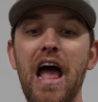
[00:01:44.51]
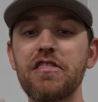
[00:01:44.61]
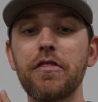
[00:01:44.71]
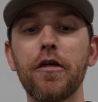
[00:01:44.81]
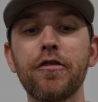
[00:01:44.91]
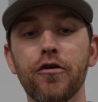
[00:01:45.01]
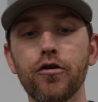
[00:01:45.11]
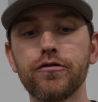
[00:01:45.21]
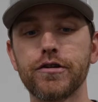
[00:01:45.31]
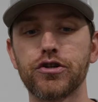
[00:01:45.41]
And then the
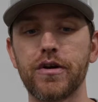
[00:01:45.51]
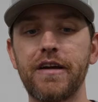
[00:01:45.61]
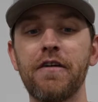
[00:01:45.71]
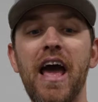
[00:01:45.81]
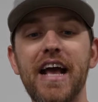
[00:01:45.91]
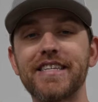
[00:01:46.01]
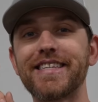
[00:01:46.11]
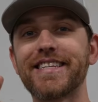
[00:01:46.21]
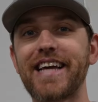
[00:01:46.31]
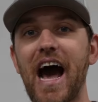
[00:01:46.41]
third retrieve is
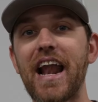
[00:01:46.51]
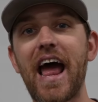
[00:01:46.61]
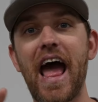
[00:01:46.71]
it's gotta